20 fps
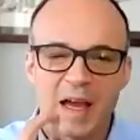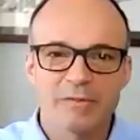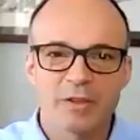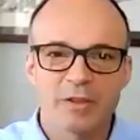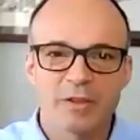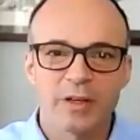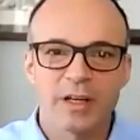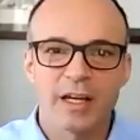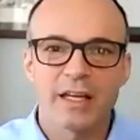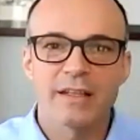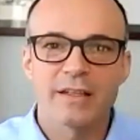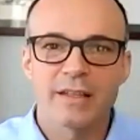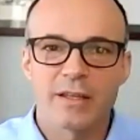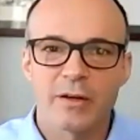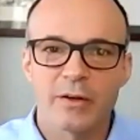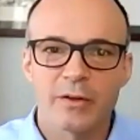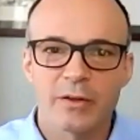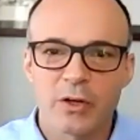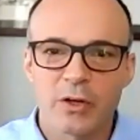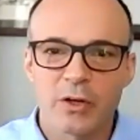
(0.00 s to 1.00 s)
absolutely. And
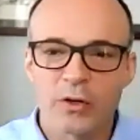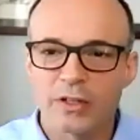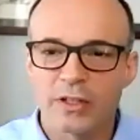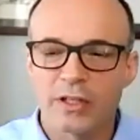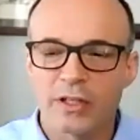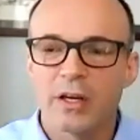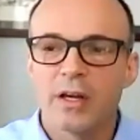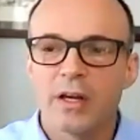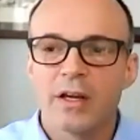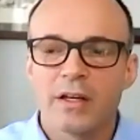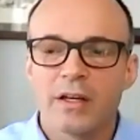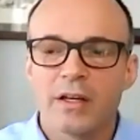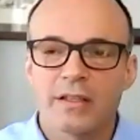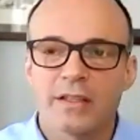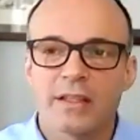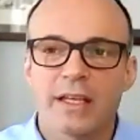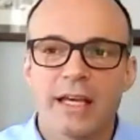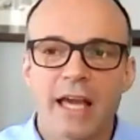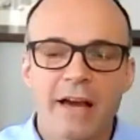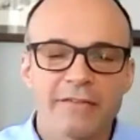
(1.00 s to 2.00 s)
so
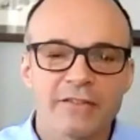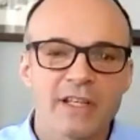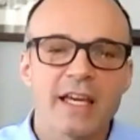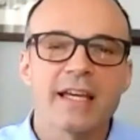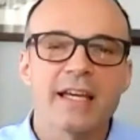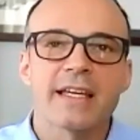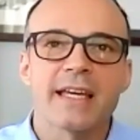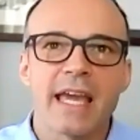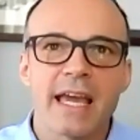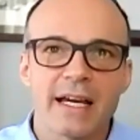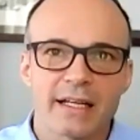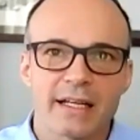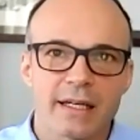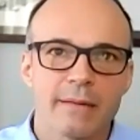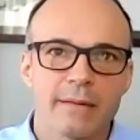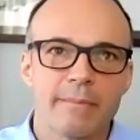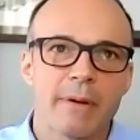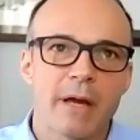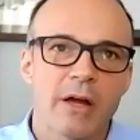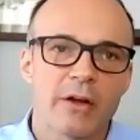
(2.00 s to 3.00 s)
the FDA can't
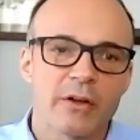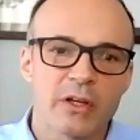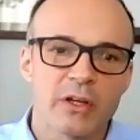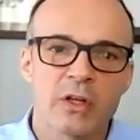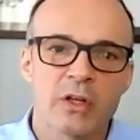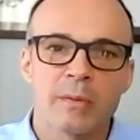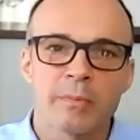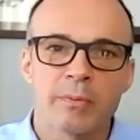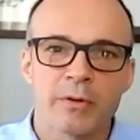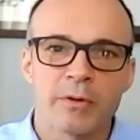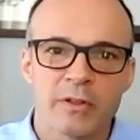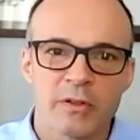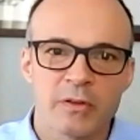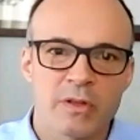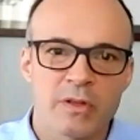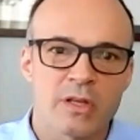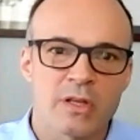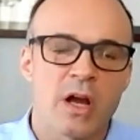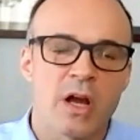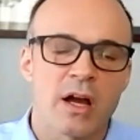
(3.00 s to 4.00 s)
compel you to
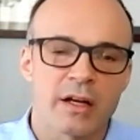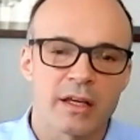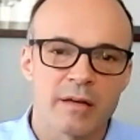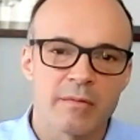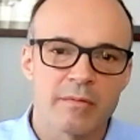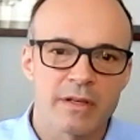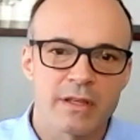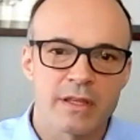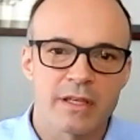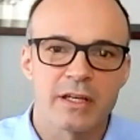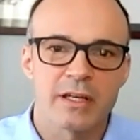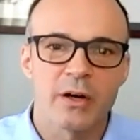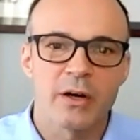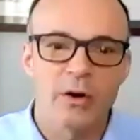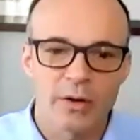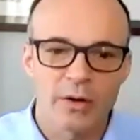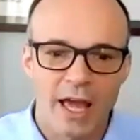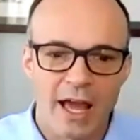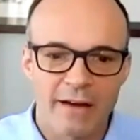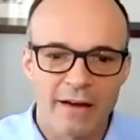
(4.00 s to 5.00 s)
produce documents you
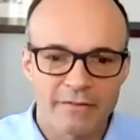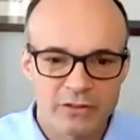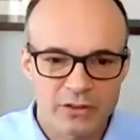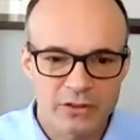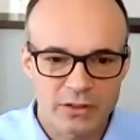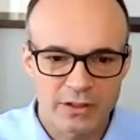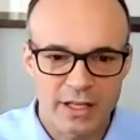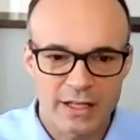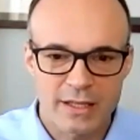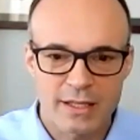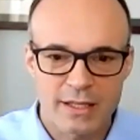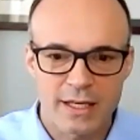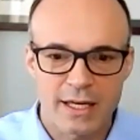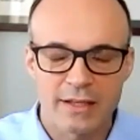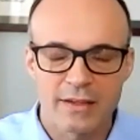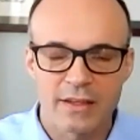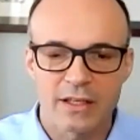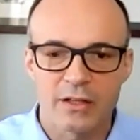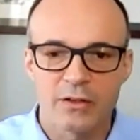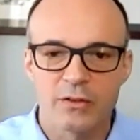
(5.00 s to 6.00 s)
don't have. So let's
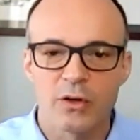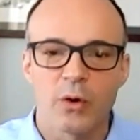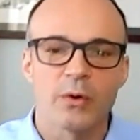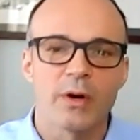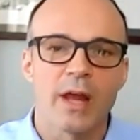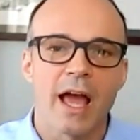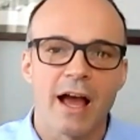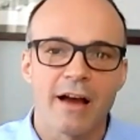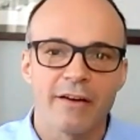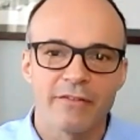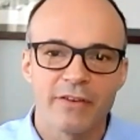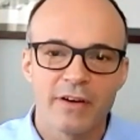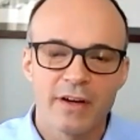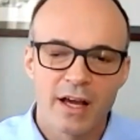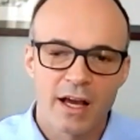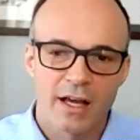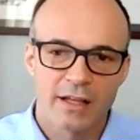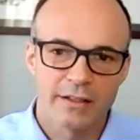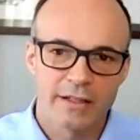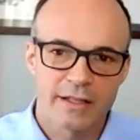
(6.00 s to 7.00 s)
say that you don't have
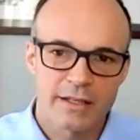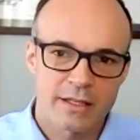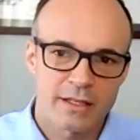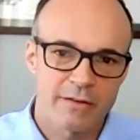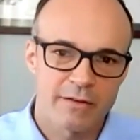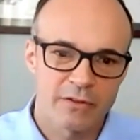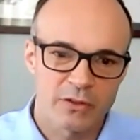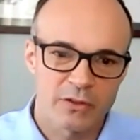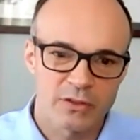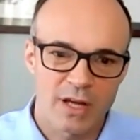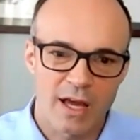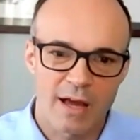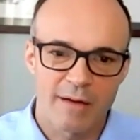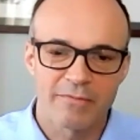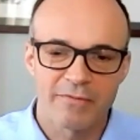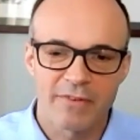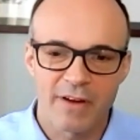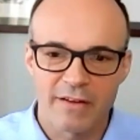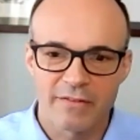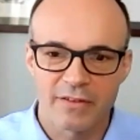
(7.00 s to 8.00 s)
a list of your
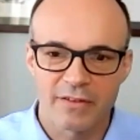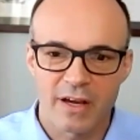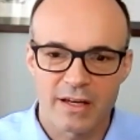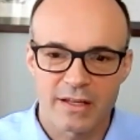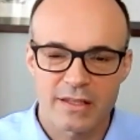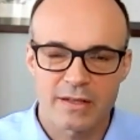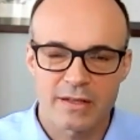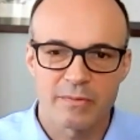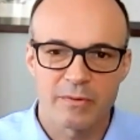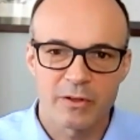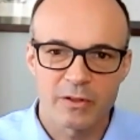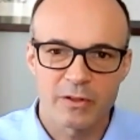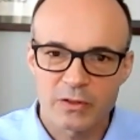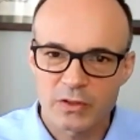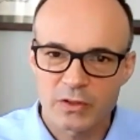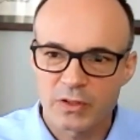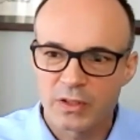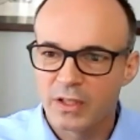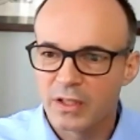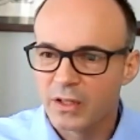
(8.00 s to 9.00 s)
top 5 customers
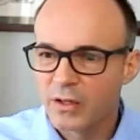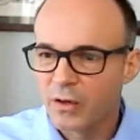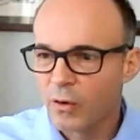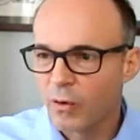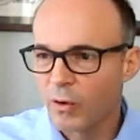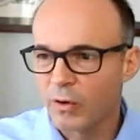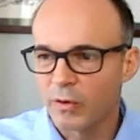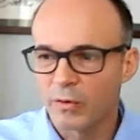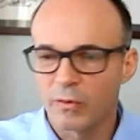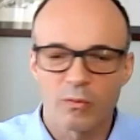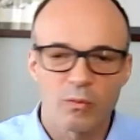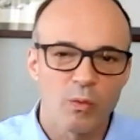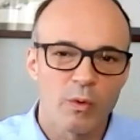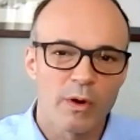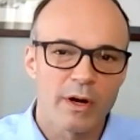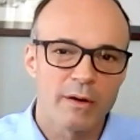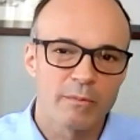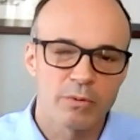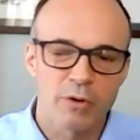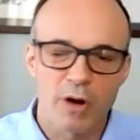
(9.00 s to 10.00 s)
or
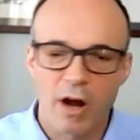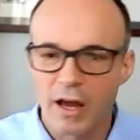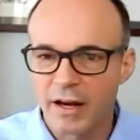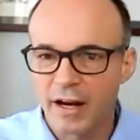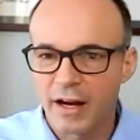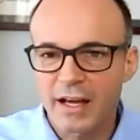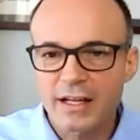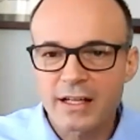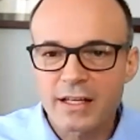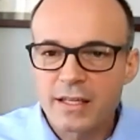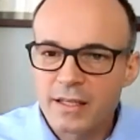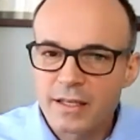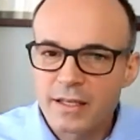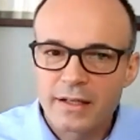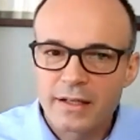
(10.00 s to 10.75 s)
what products.